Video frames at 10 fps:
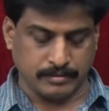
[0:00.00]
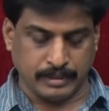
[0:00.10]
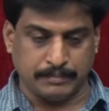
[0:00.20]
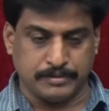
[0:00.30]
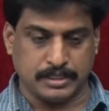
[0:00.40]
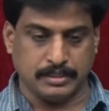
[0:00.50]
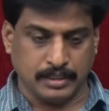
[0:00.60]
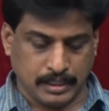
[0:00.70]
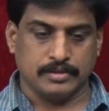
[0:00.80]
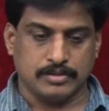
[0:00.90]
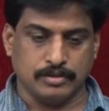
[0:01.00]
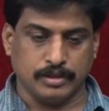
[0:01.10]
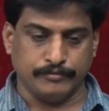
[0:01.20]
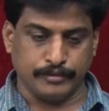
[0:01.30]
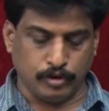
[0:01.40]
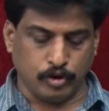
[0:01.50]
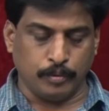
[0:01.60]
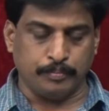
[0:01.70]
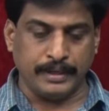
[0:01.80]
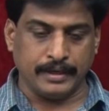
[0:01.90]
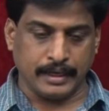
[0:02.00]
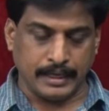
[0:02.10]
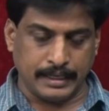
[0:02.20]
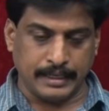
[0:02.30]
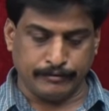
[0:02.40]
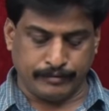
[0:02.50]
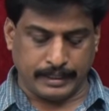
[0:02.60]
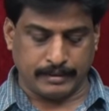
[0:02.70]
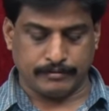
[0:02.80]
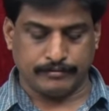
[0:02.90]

Will observe. So if you open any file,